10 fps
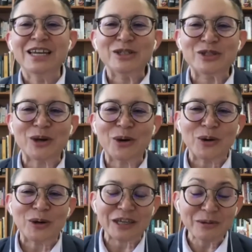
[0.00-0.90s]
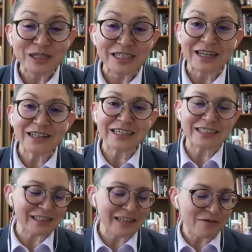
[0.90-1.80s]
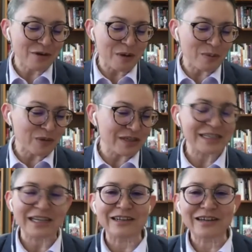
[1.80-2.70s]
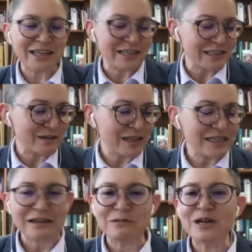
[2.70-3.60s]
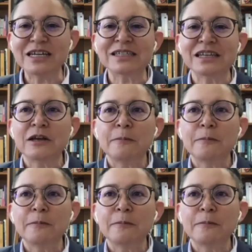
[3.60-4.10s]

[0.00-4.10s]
So he would tell us, and I remember this clearly as little as I was,